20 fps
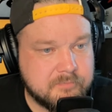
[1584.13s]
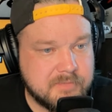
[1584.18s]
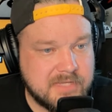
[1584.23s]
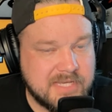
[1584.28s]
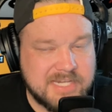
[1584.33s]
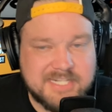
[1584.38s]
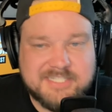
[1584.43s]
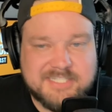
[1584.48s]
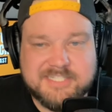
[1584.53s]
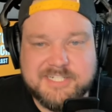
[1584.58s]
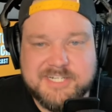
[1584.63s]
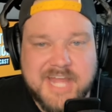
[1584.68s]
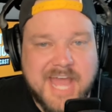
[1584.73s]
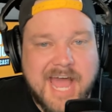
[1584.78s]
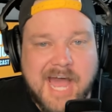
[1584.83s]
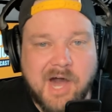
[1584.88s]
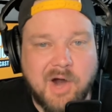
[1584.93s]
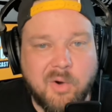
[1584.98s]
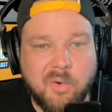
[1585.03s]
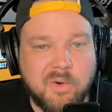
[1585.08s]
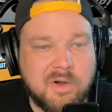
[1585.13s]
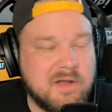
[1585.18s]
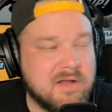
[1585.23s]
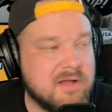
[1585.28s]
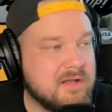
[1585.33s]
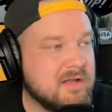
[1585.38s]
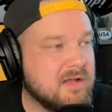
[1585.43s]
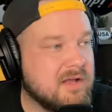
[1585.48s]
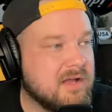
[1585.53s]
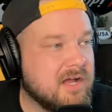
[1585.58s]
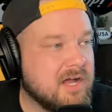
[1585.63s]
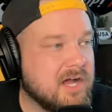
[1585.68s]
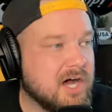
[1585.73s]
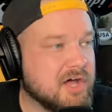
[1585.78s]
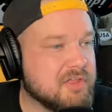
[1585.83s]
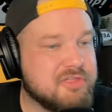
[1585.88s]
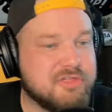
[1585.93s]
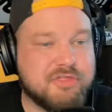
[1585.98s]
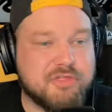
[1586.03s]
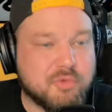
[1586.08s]
It is now a
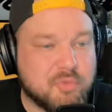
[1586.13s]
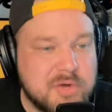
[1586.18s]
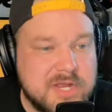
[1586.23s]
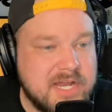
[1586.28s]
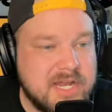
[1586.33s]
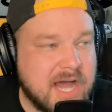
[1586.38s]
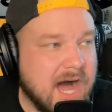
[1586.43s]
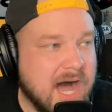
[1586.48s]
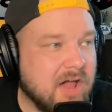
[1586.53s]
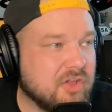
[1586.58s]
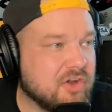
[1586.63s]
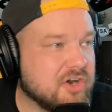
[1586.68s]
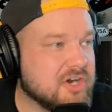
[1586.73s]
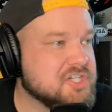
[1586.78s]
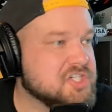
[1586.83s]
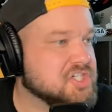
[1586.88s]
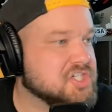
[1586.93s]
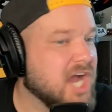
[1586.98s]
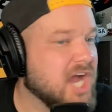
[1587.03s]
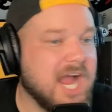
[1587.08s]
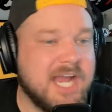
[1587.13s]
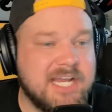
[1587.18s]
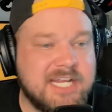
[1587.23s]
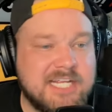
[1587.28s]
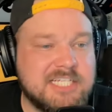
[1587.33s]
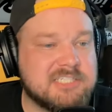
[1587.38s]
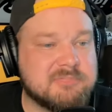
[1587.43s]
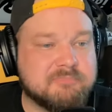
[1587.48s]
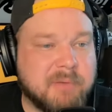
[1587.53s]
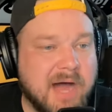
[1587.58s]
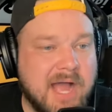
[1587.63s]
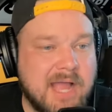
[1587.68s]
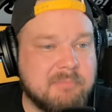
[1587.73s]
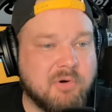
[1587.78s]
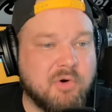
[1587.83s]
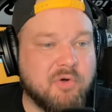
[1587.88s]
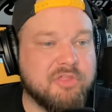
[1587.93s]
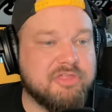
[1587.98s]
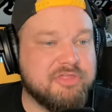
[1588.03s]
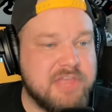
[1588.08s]
$3 Chinese
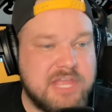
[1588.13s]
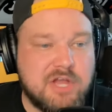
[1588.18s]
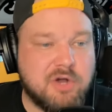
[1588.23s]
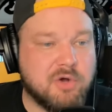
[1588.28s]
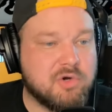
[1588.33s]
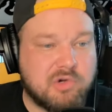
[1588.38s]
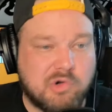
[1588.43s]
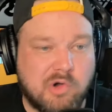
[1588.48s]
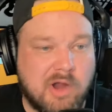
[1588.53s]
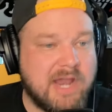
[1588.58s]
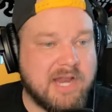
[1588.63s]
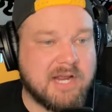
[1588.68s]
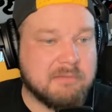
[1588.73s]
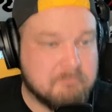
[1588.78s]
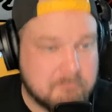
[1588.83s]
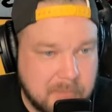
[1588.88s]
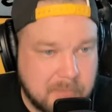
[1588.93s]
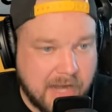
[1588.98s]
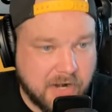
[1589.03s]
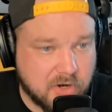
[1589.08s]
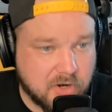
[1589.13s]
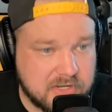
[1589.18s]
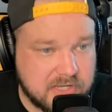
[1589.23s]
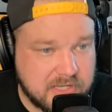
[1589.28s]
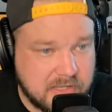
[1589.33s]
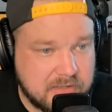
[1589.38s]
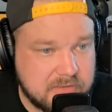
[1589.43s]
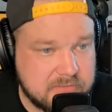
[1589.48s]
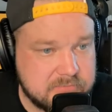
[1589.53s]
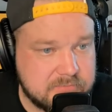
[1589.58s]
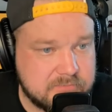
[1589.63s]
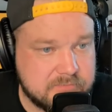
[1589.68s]
Bible theocratic monarchy.